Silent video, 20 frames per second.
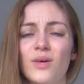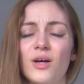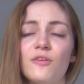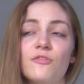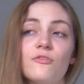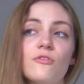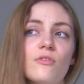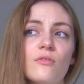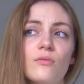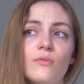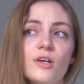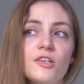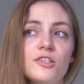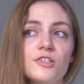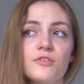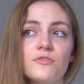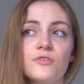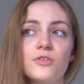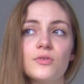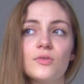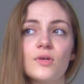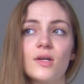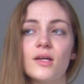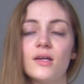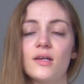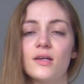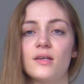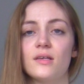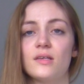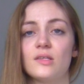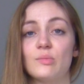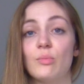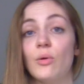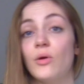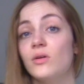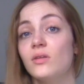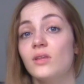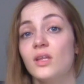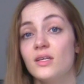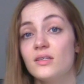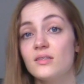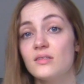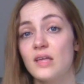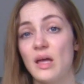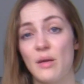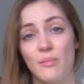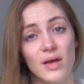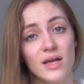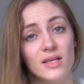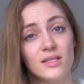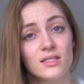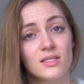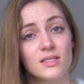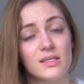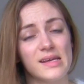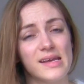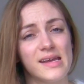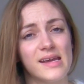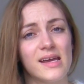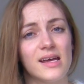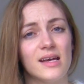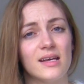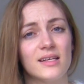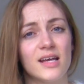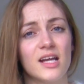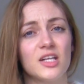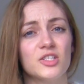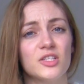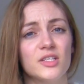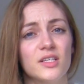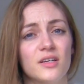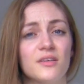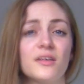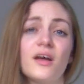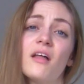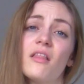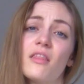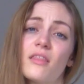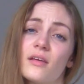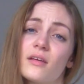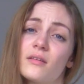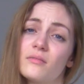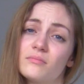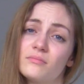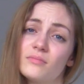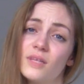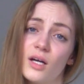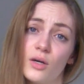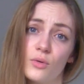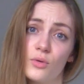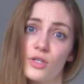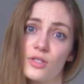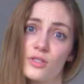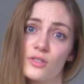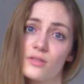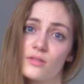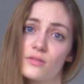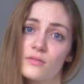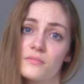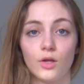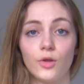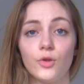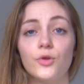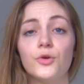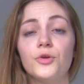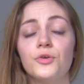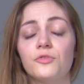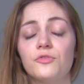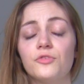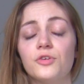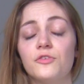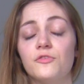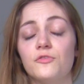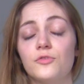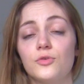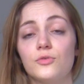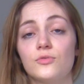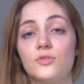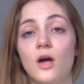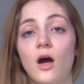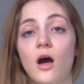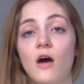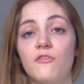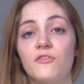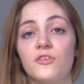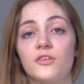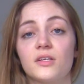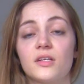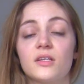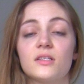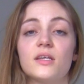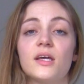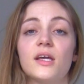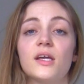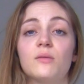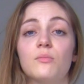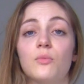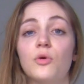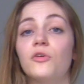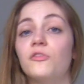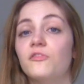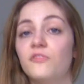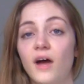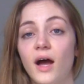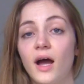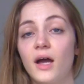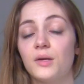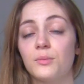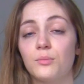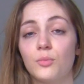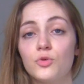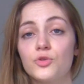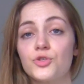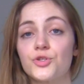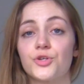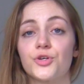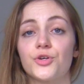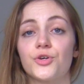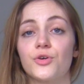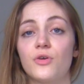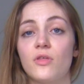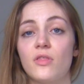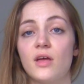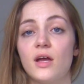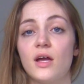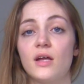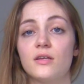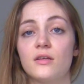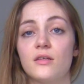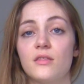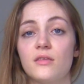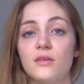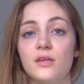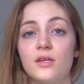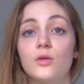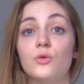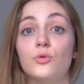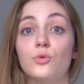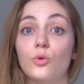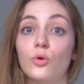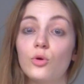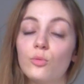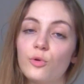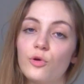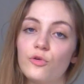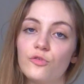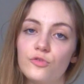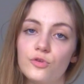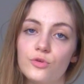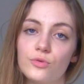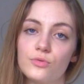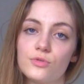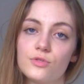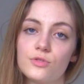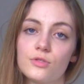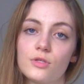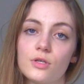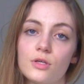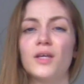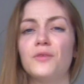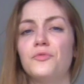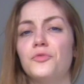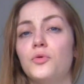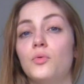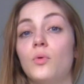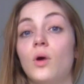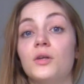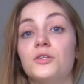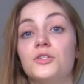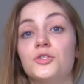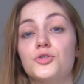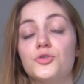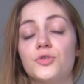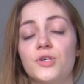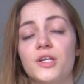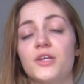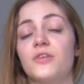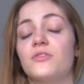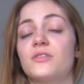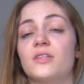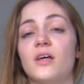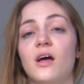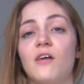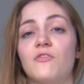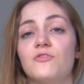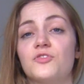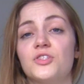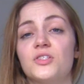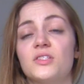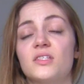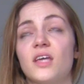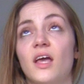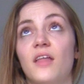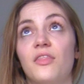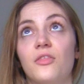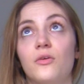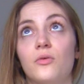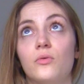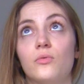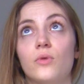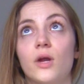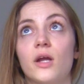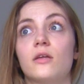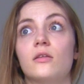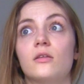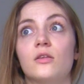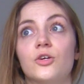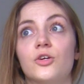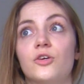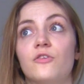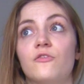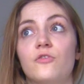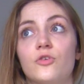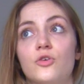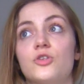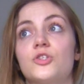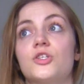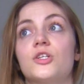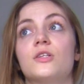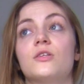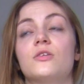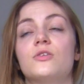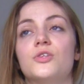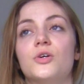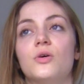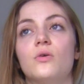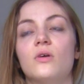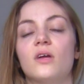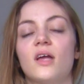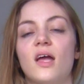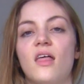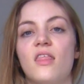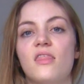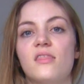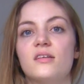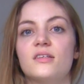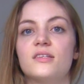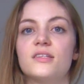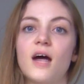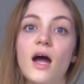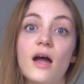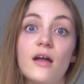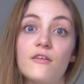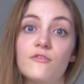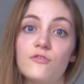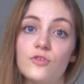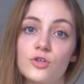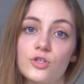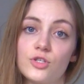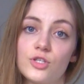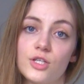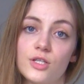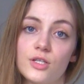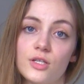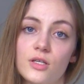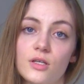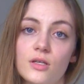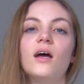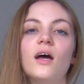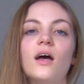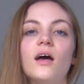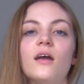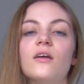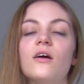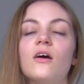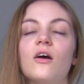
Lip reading: But for the rest of you, it is pointless at best and actually unhealthy at worst. Gluten-free foods often contain more fat and more sugar than the normal foods. If you want to treat yourself, just get the regular version. Don't get the diet version. And